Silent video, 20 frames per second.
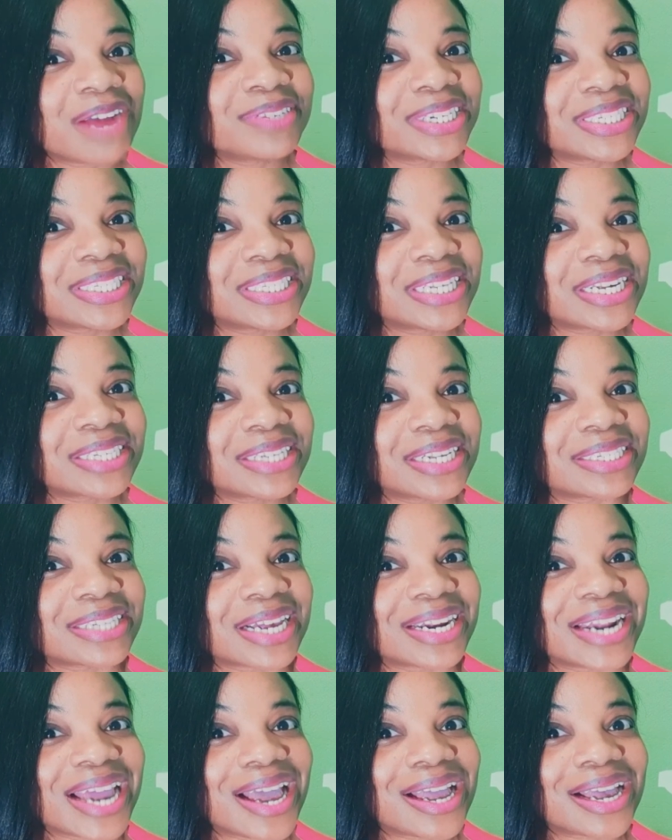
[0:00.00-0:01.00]
5 to 6 is
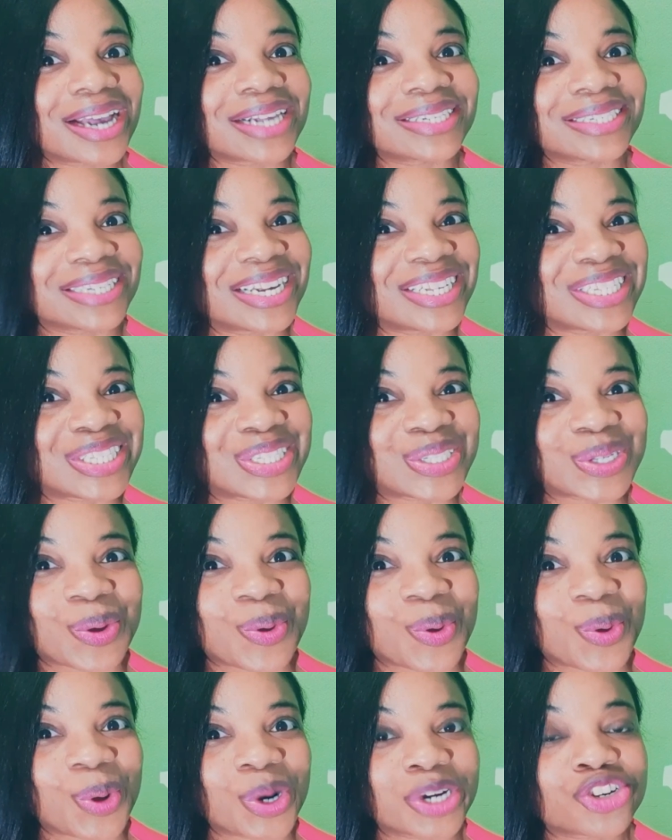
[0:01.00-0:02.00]
an excellent
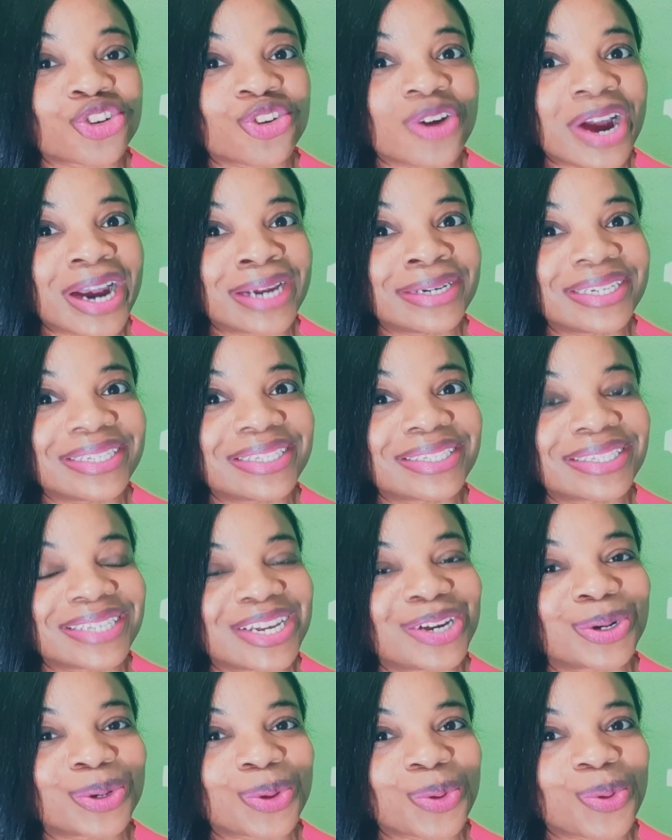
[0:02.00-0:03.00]
score. Try to
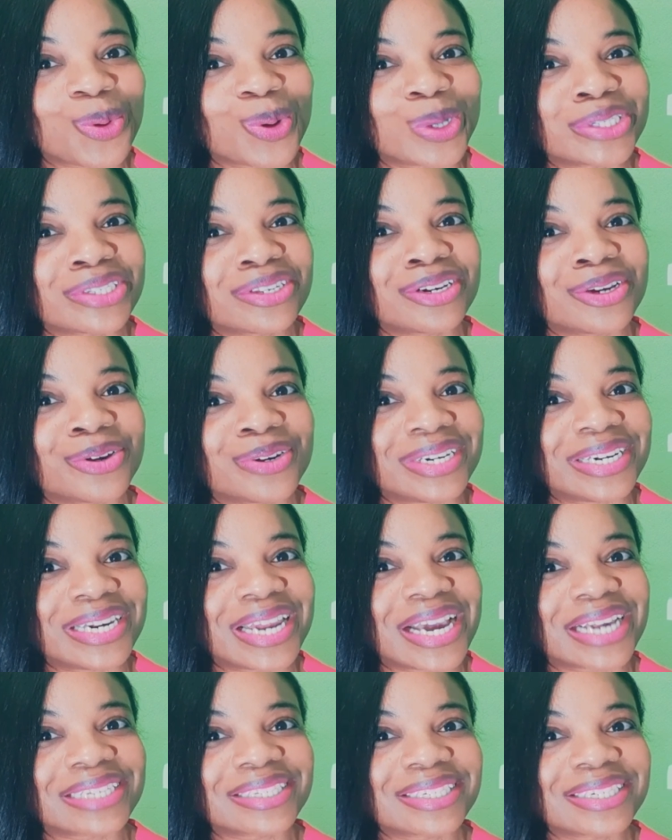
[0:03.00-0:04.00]
stay on course till your
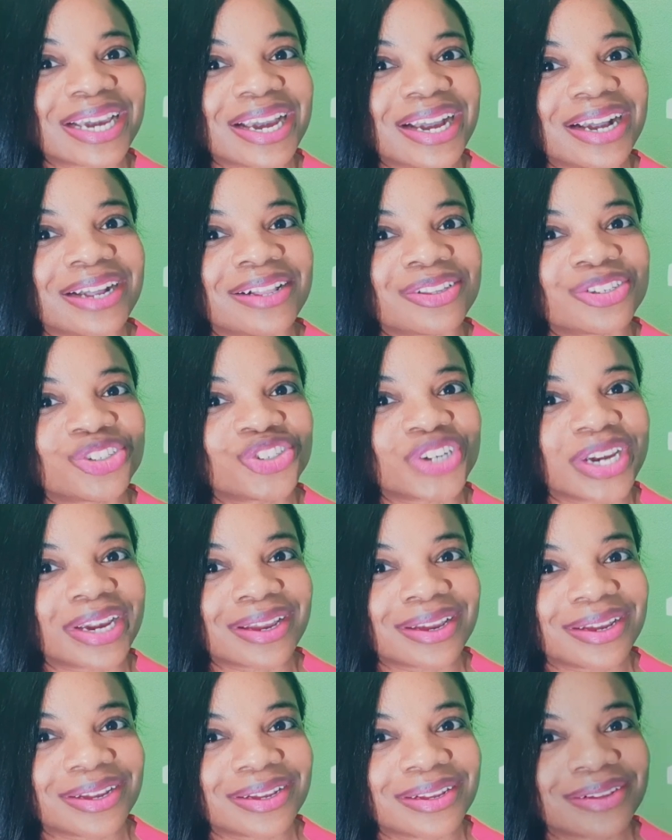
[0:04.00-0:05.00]
next health check.
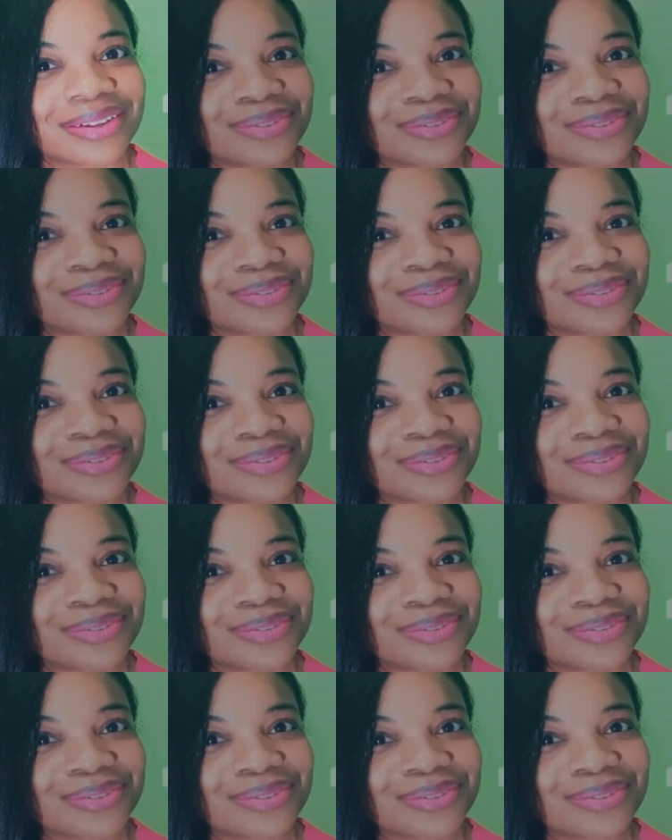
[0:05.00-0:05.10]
